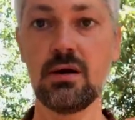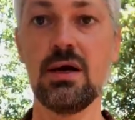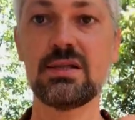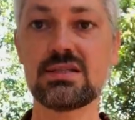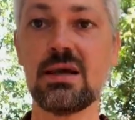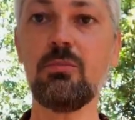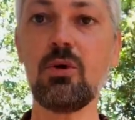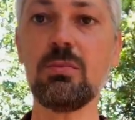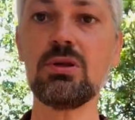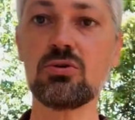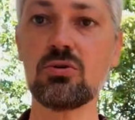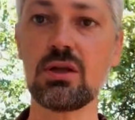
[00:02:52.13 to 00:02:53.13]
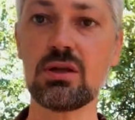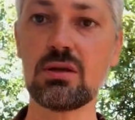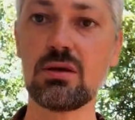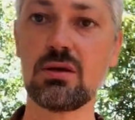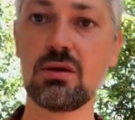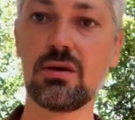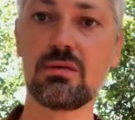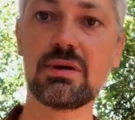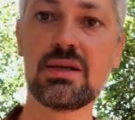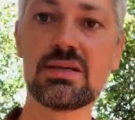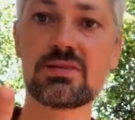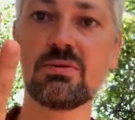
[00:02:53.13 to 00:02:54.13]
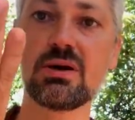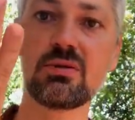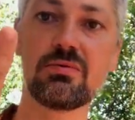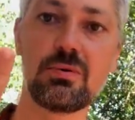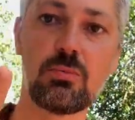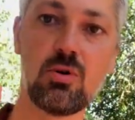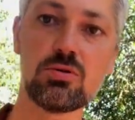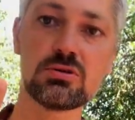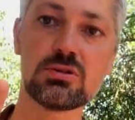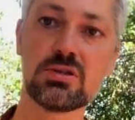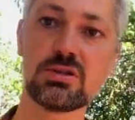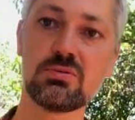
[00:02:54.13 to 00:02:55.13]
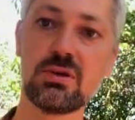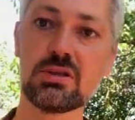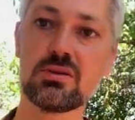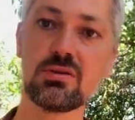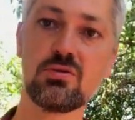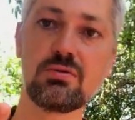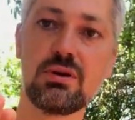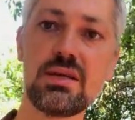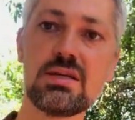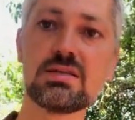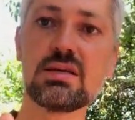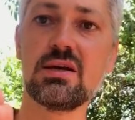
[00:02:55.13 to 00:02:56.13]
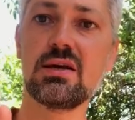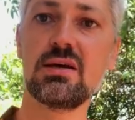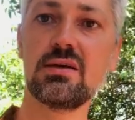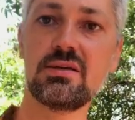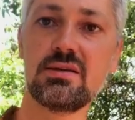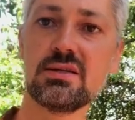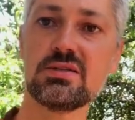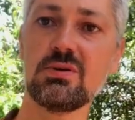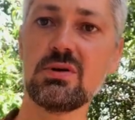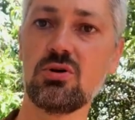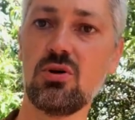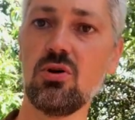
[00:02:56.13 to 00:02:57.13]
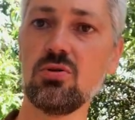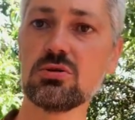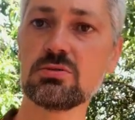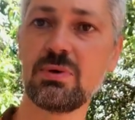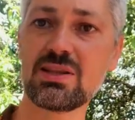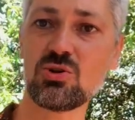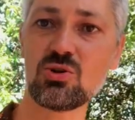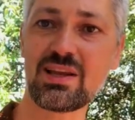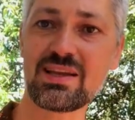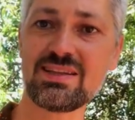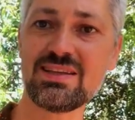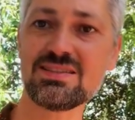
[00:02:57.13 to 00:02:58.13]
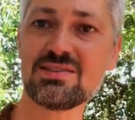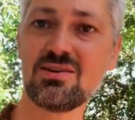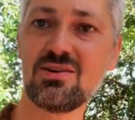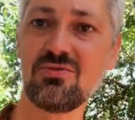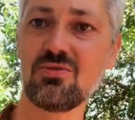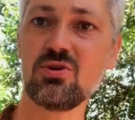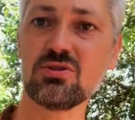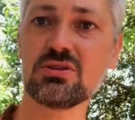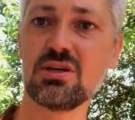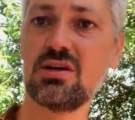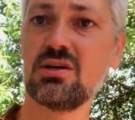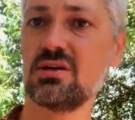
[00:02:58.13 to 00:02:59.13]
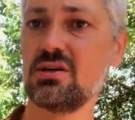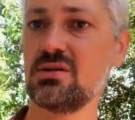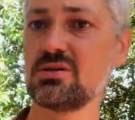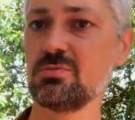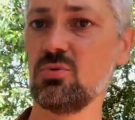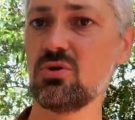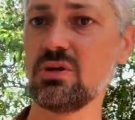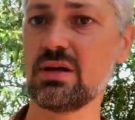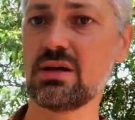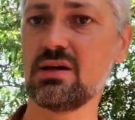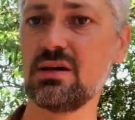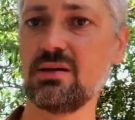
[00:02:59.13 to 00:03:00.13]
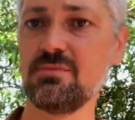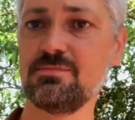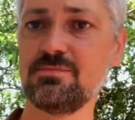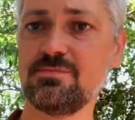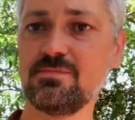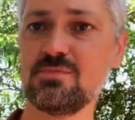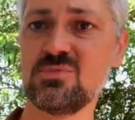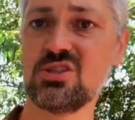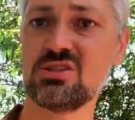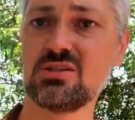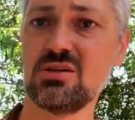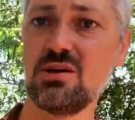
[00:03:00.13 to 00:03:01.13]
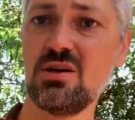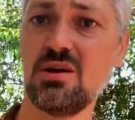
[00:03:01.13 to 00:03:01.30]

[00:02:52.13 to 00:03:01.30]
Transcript: at some moment you can release one of the balls, this one you release, this one you hold but not like this of course it's more like um, just